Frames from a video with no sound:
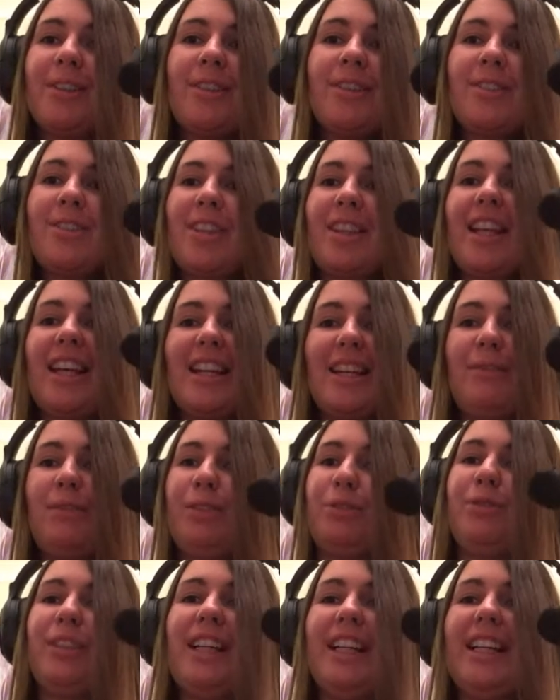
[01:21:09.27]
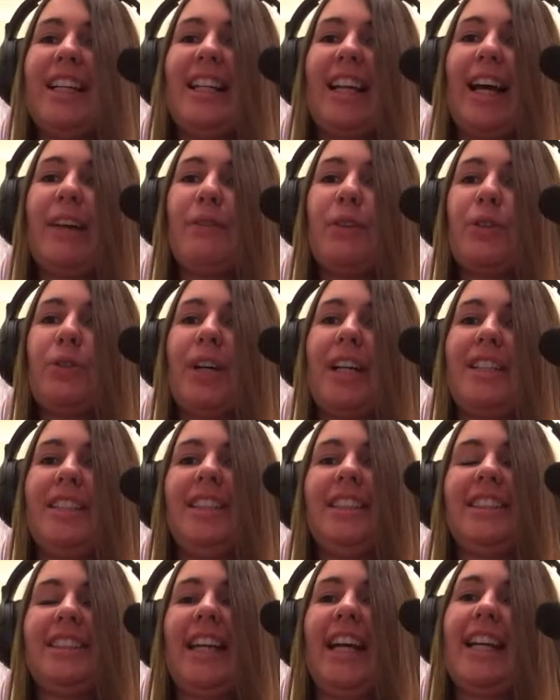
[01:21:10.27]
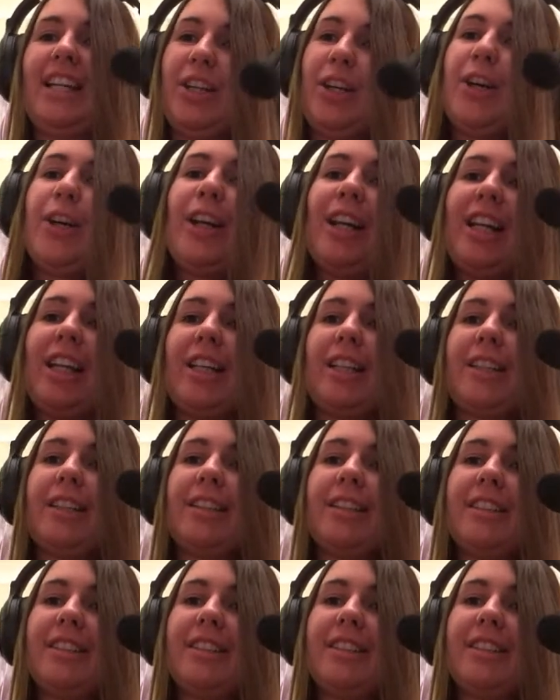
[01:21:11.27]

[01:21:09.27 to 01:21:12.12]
So then he was really regretted saying earlier.